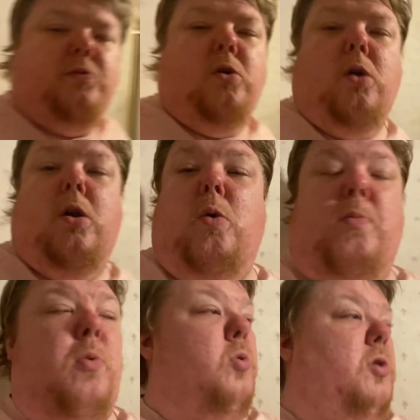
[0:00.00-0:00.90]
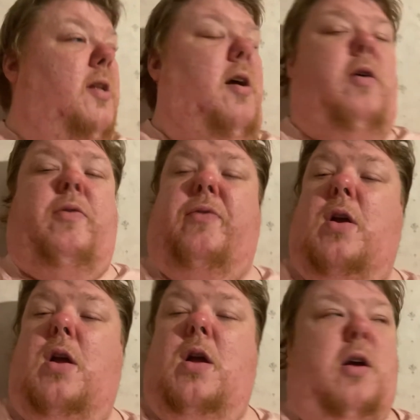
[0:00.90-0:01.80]
got a lot more stuff.
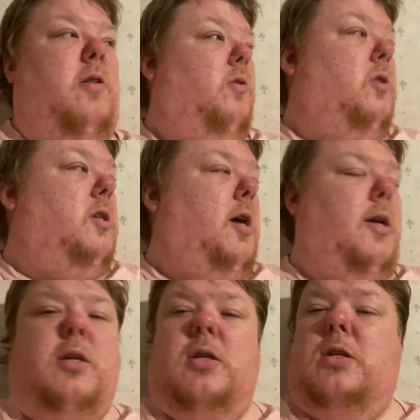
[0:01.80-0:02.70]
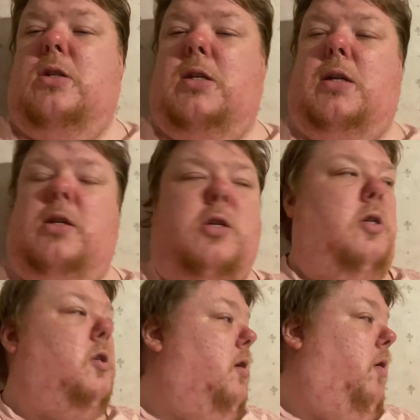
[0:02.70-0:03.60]
I've got tons and tons
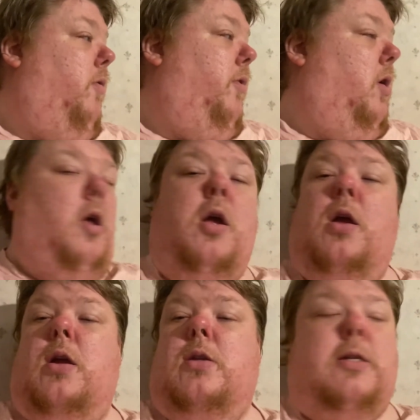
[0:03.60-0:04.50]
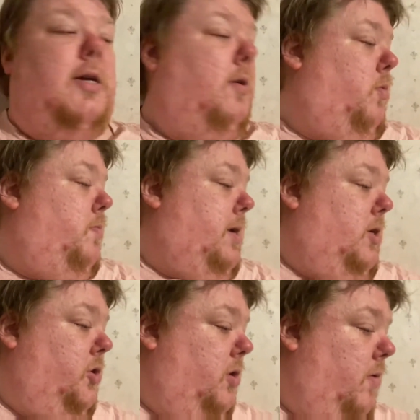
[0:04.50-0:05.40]
of stuff to take with me.
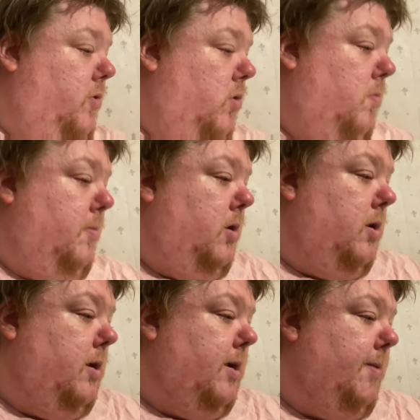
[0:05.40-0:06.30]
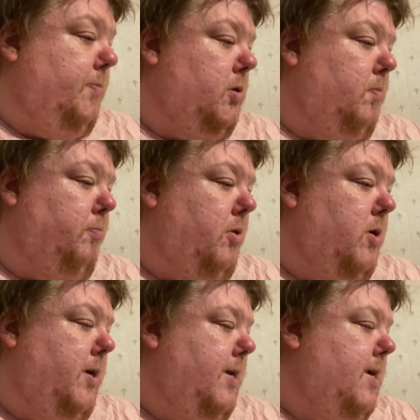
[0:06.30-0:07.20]
Actually, I've got my Epson
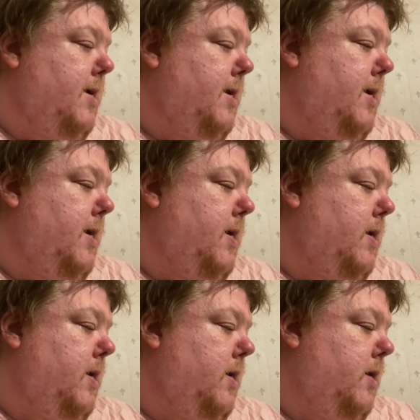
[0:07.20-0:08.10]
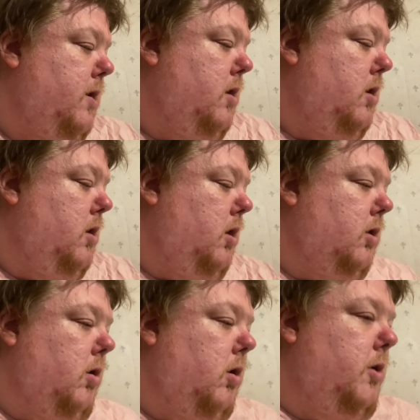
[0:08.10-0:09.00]
printer down there. I've
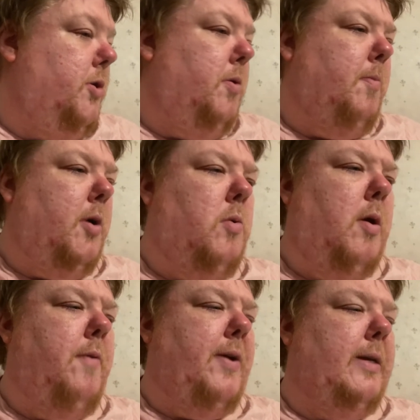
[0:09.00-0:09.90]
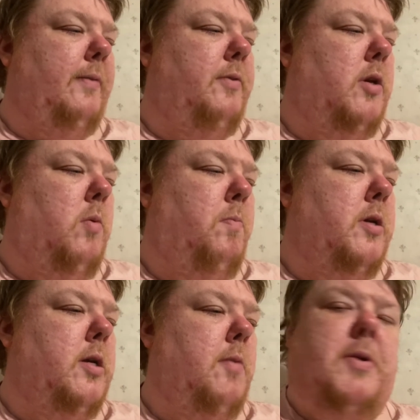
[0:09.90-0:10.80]
got a new microwave, I haven't even
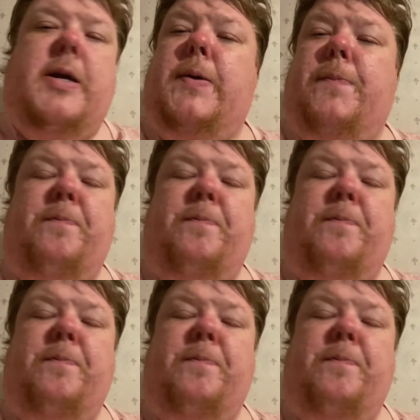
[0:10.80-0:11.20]
opened up yet.